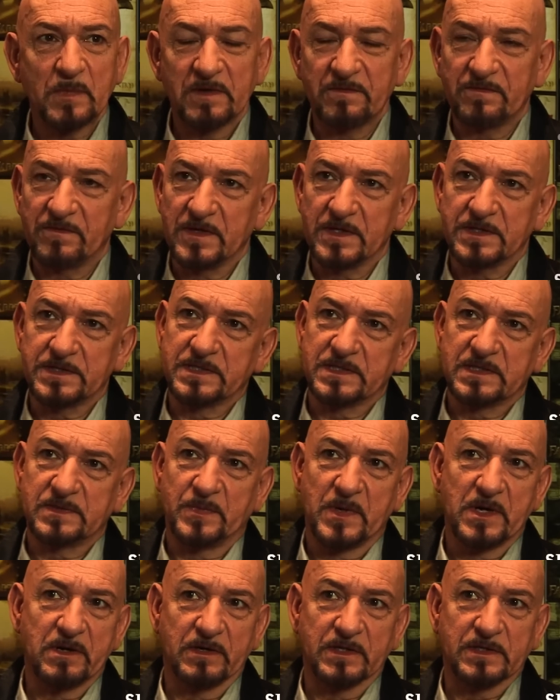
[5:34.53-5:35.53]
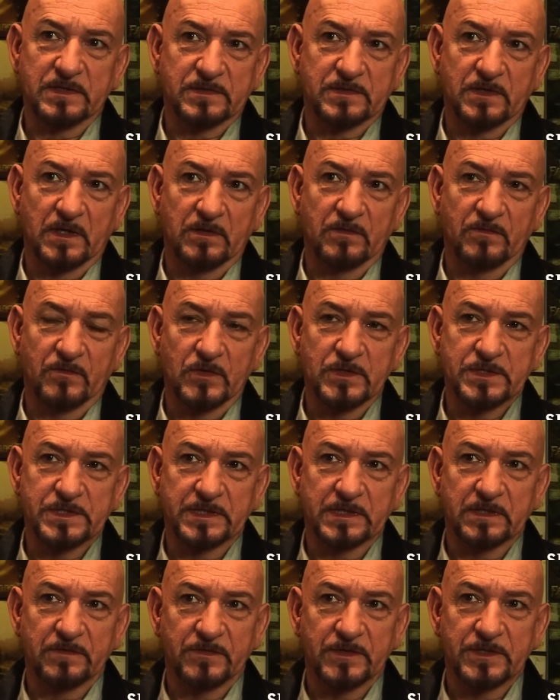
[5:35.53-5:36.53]
my first experience uh,
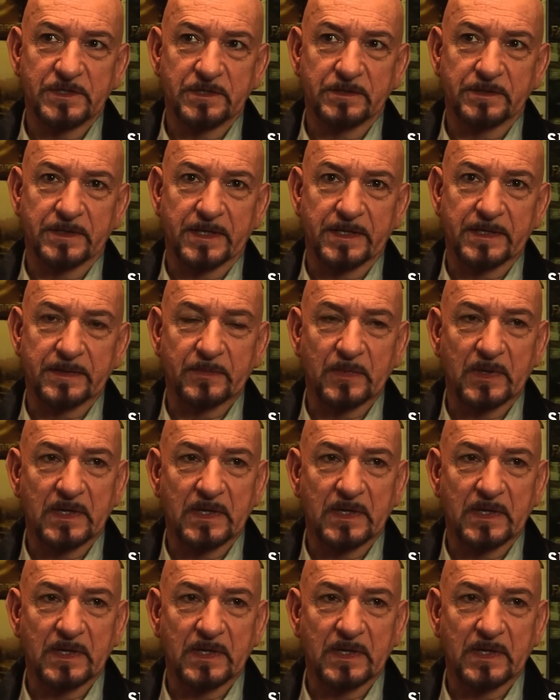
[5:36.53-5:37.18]
voicing a video game.